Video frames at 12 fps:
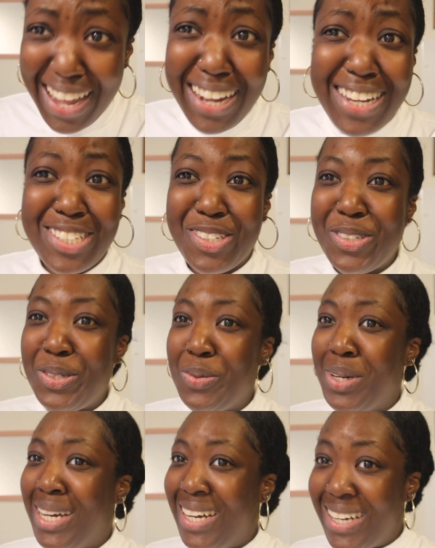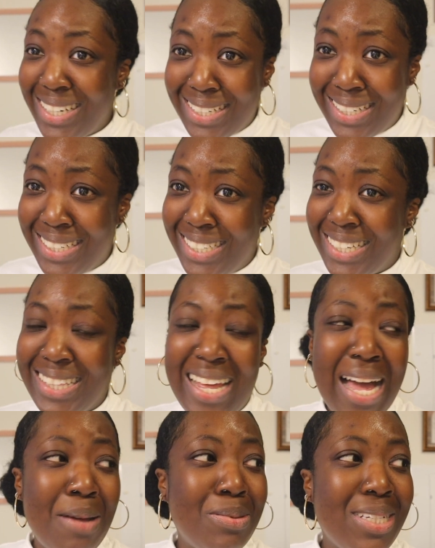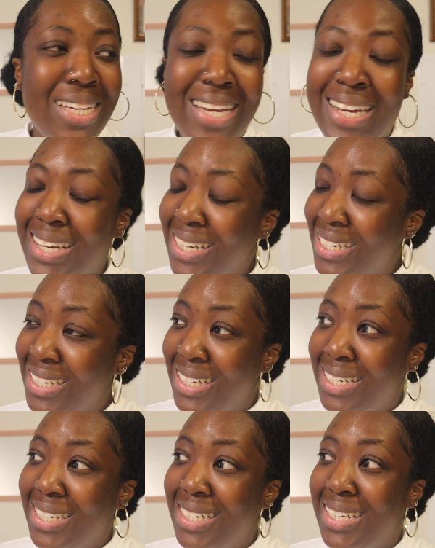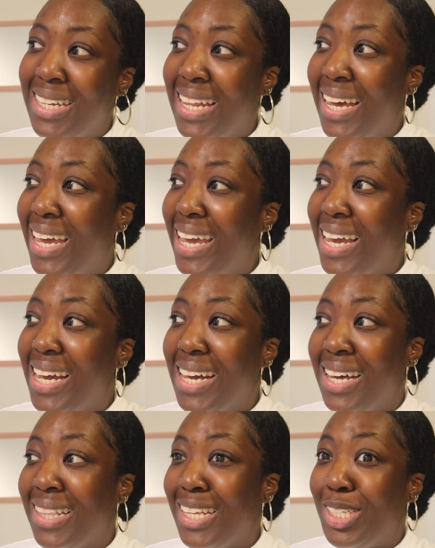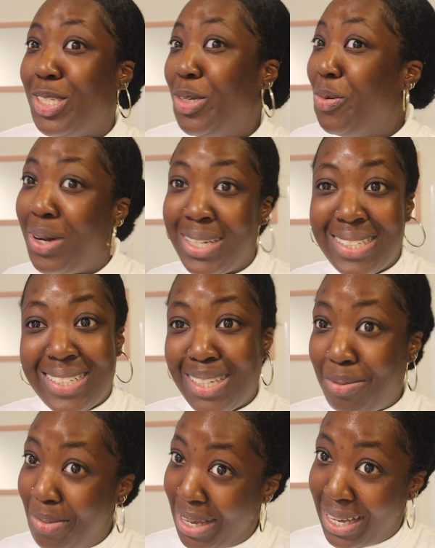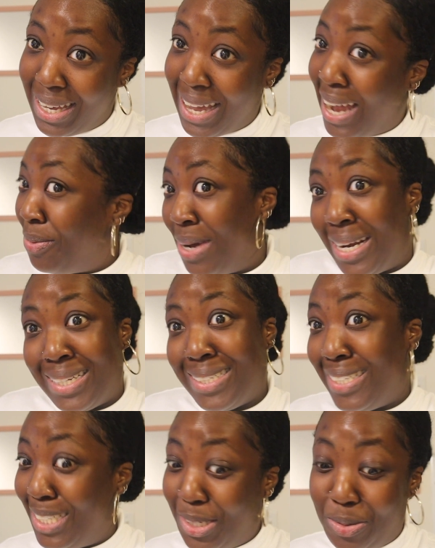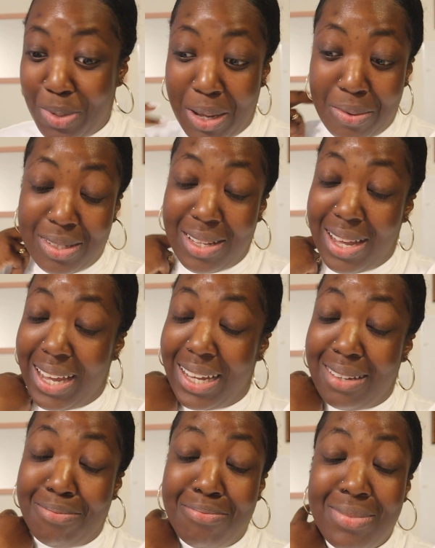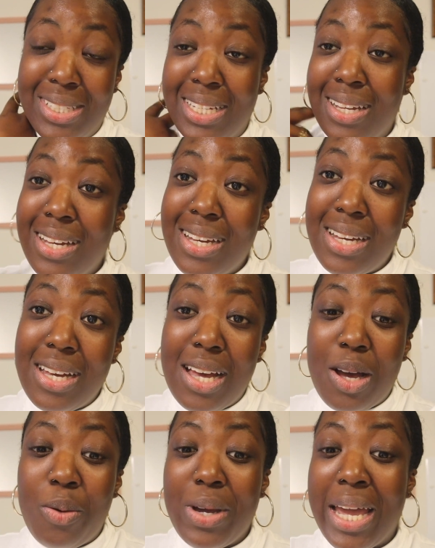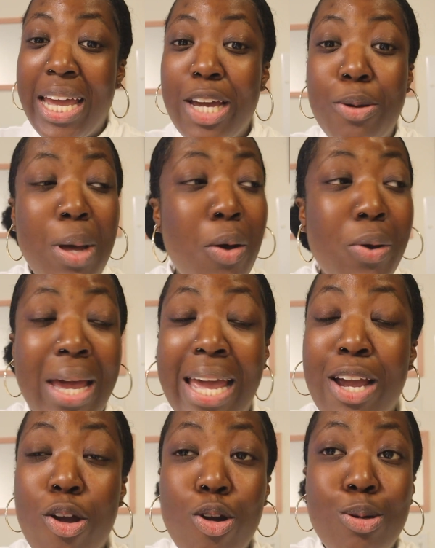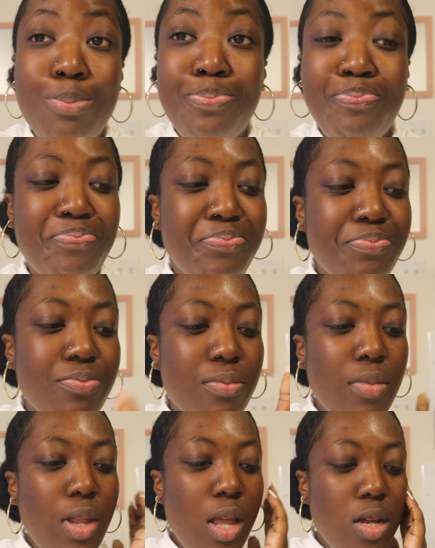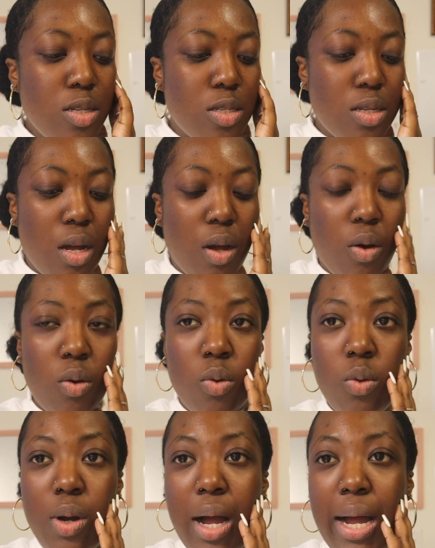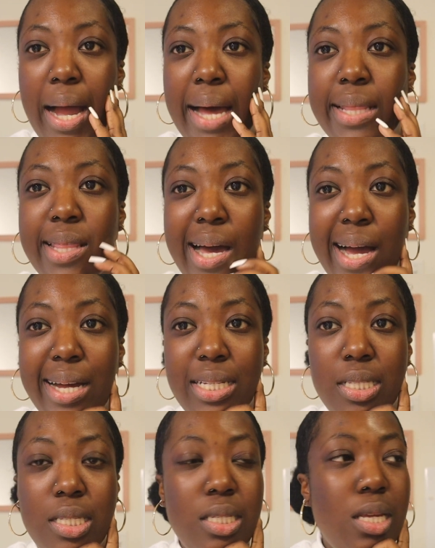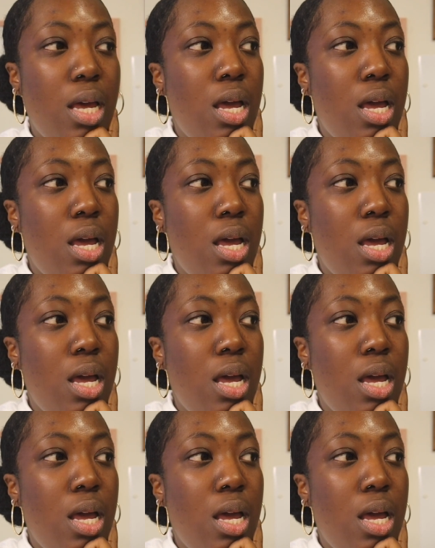Because you're doing good, your lab's looking good. Like, unless you want to see me, I don't gotta see you. I was like, okay, girl. So I had that.